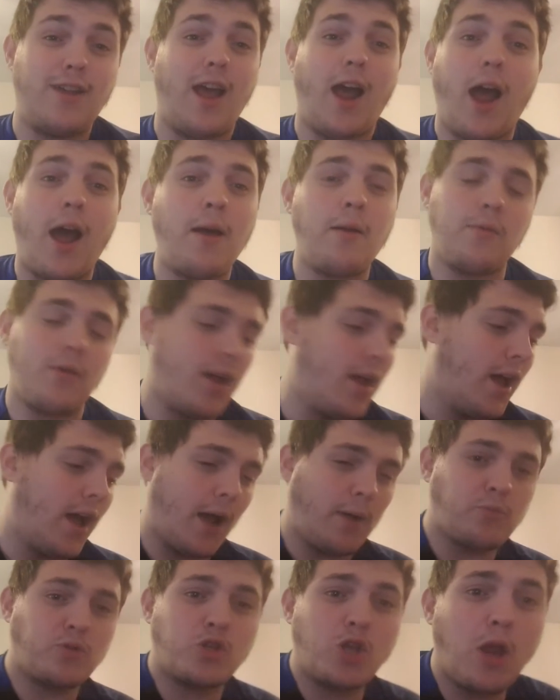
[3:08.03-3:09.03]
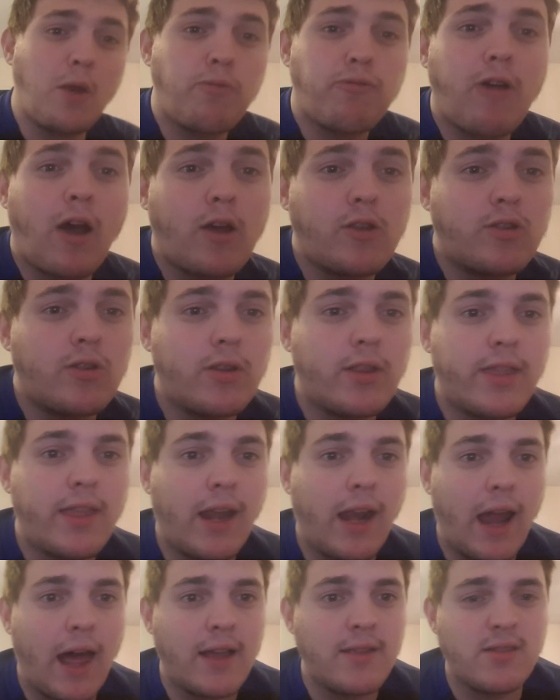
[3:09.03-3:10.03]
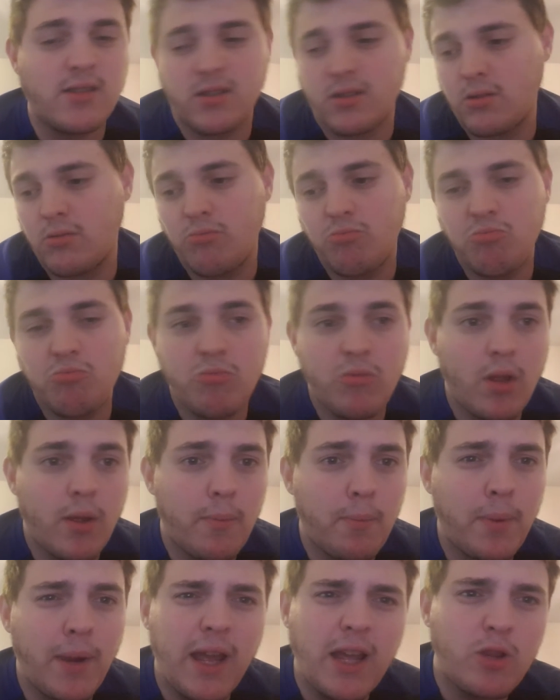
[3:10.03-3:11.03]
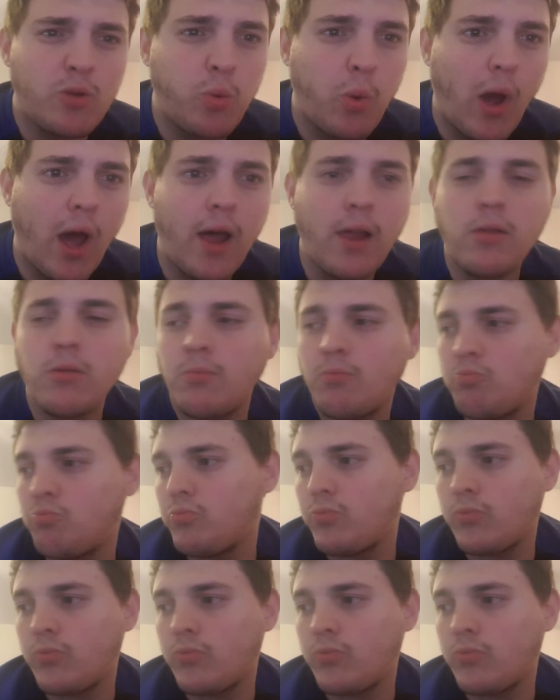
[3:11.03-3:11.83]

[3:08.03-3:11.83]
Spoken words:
I'm so proud of the lads. Played well.